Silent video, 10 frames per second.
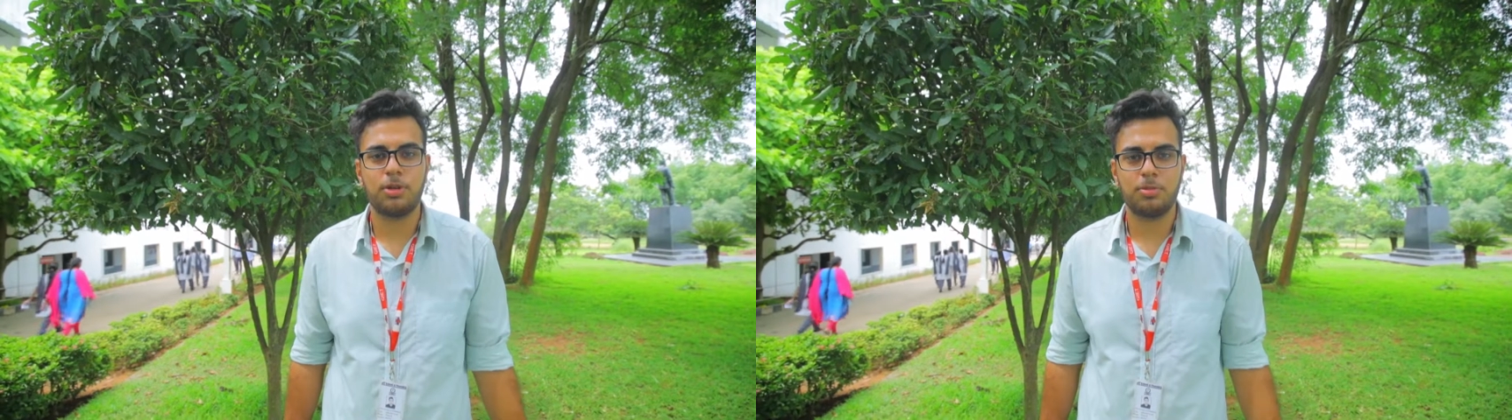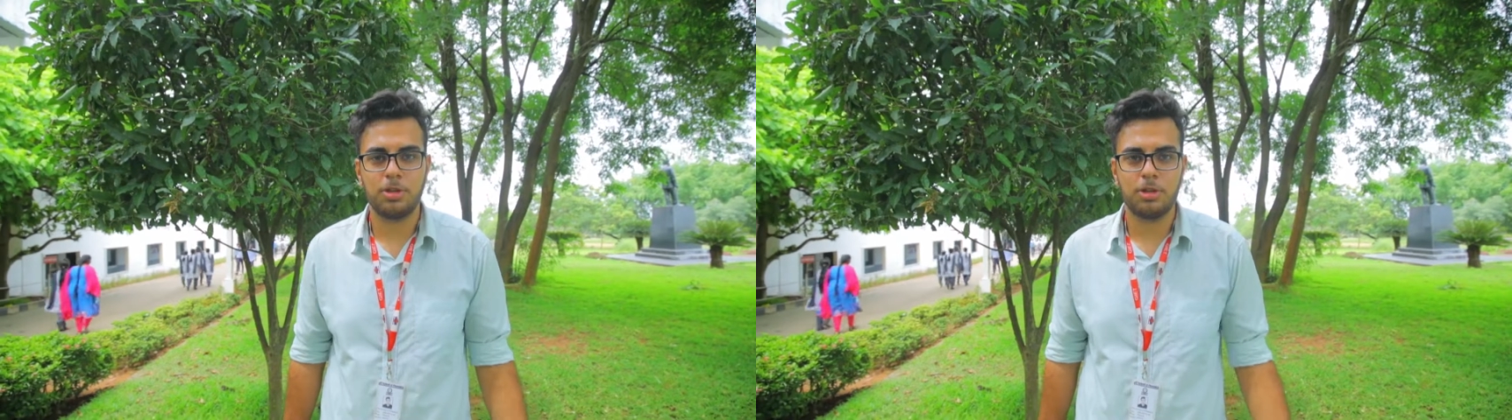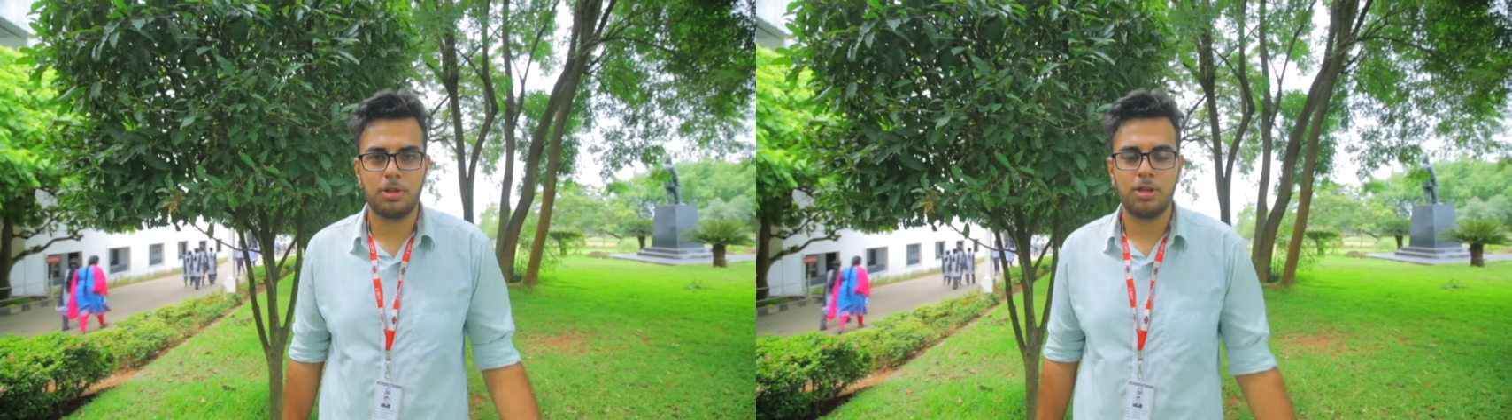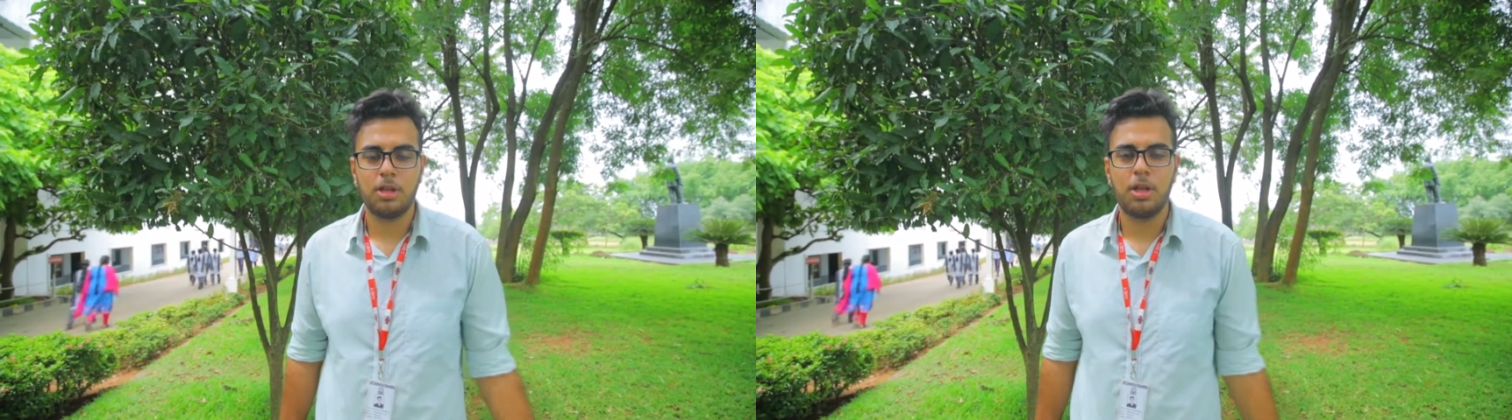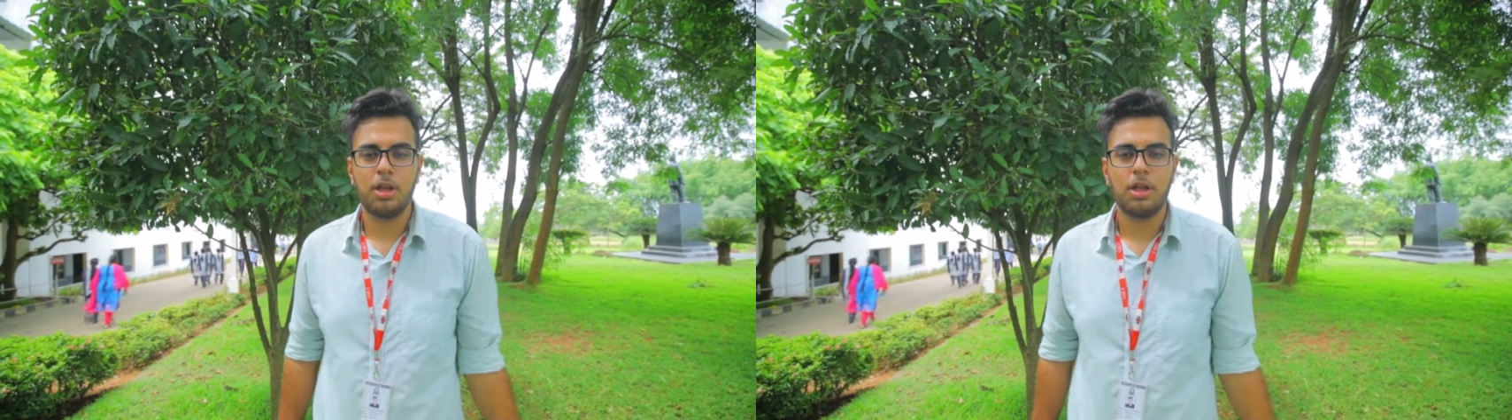from Iran.
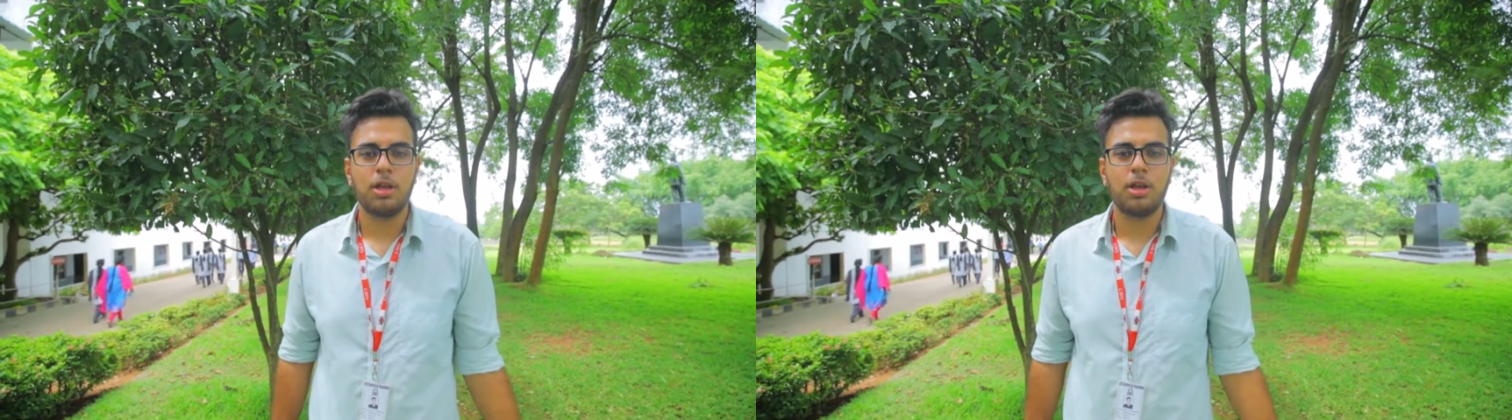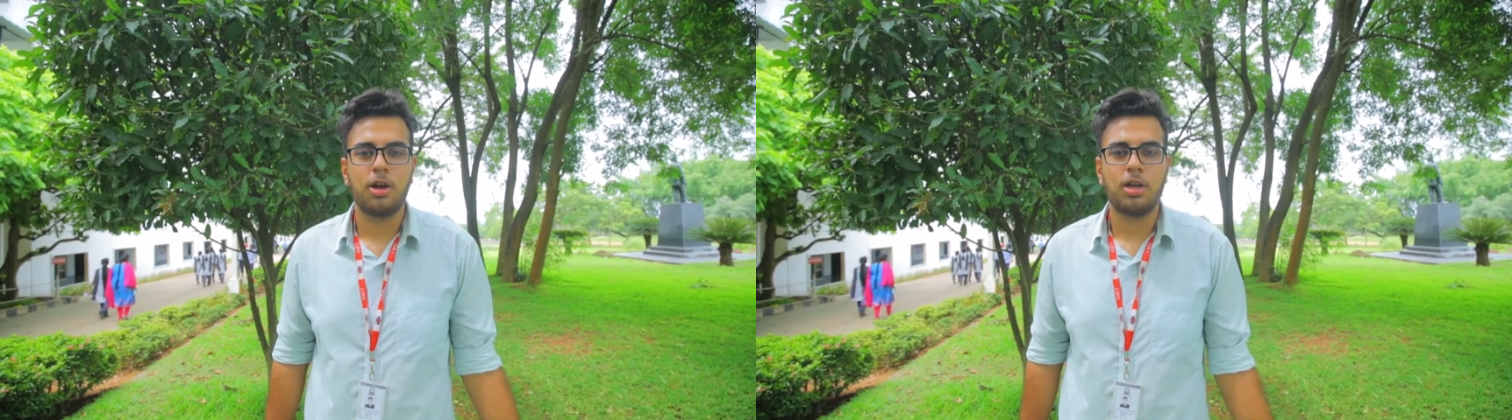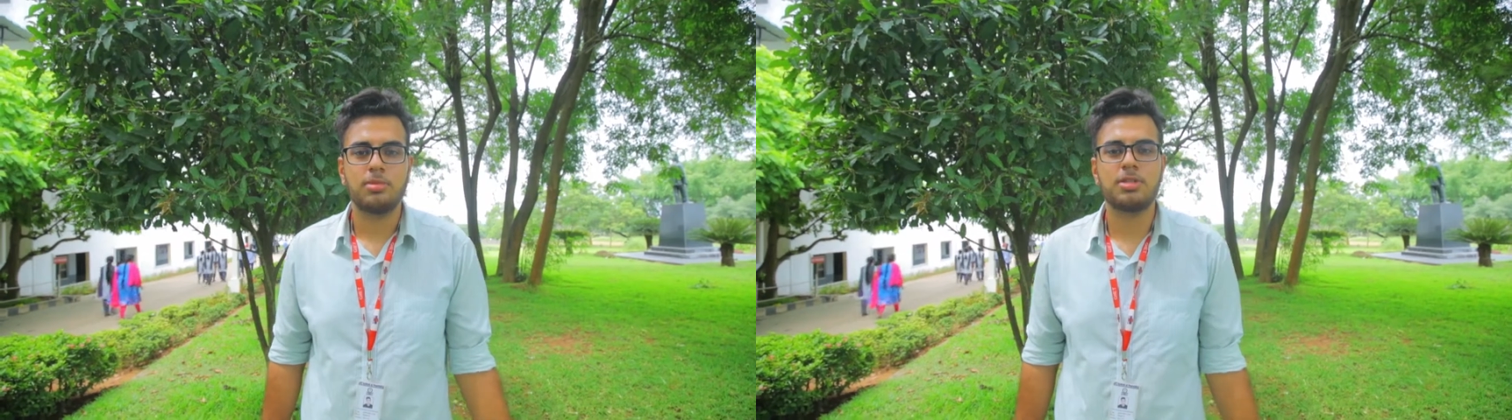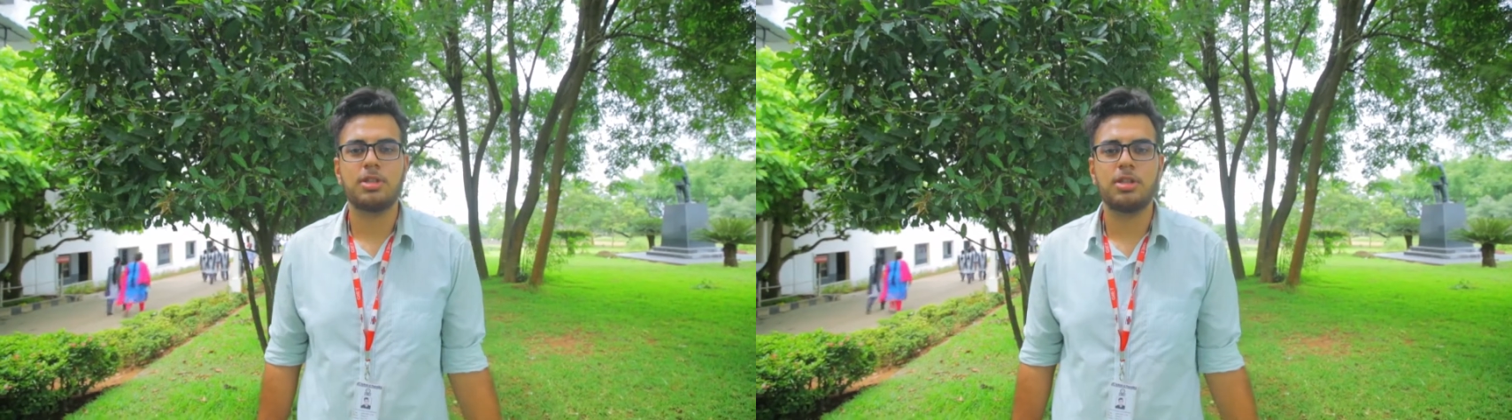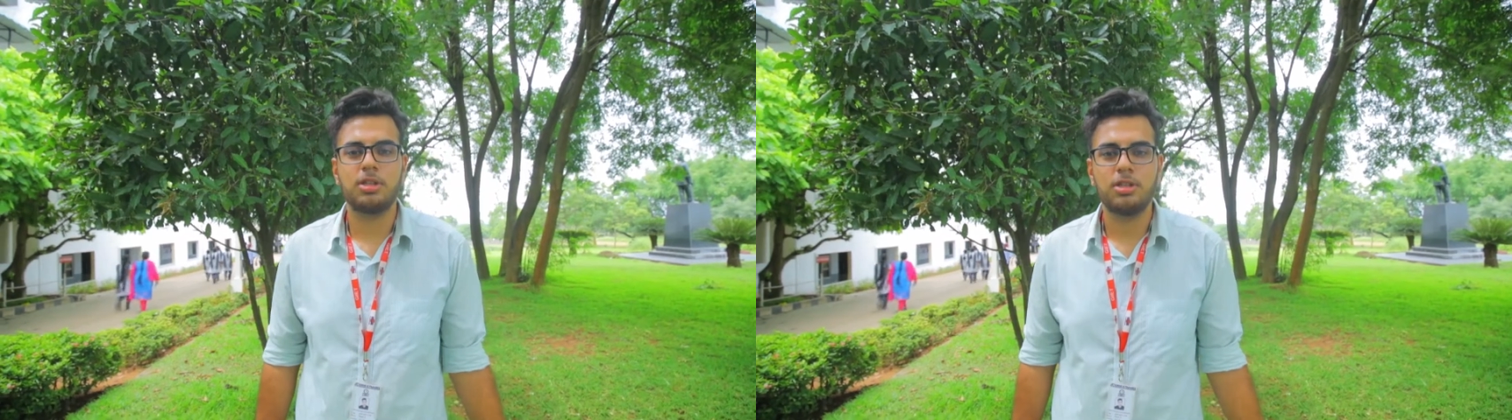I am
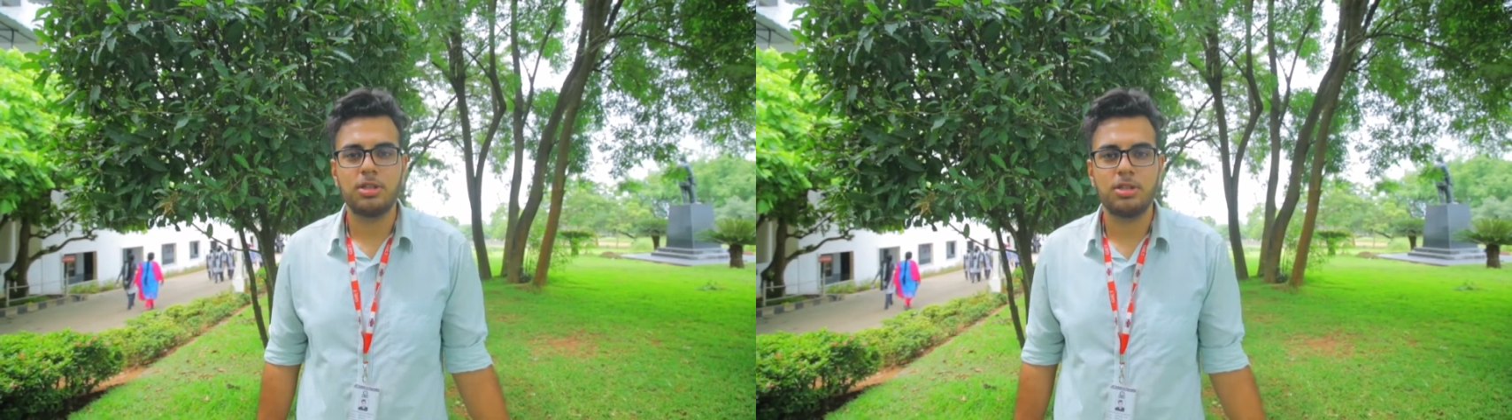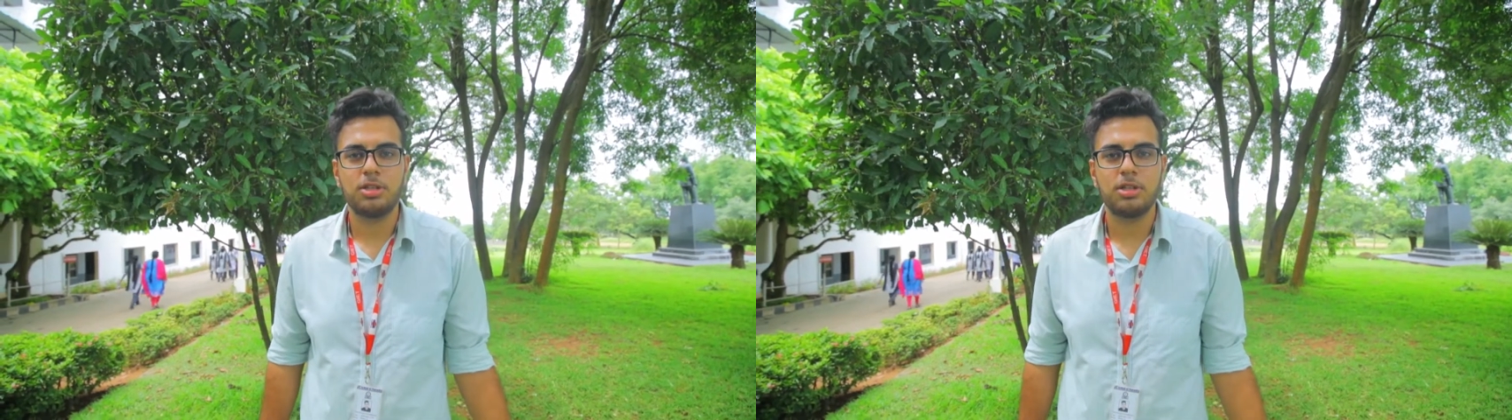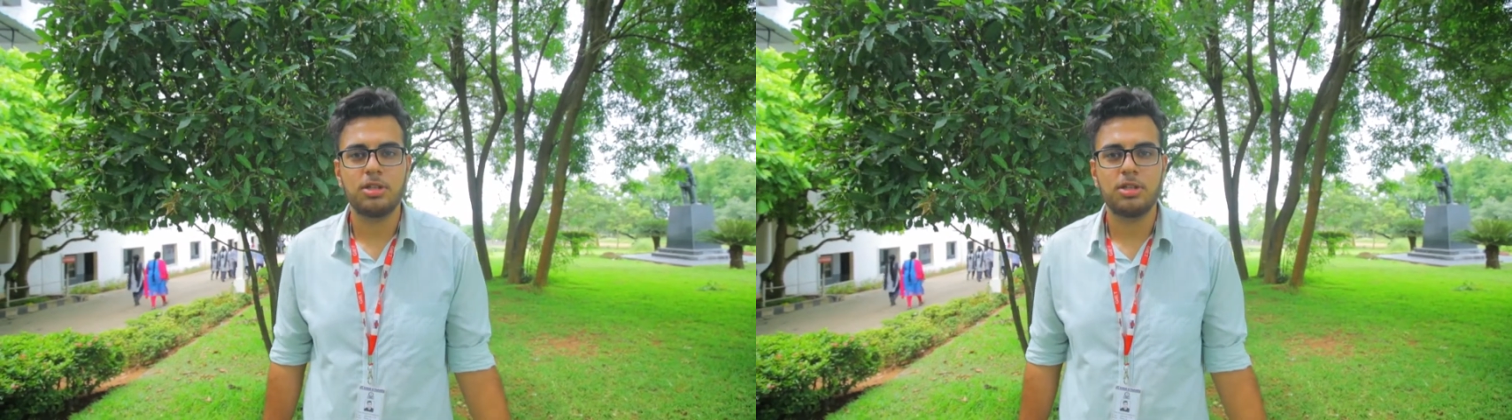second year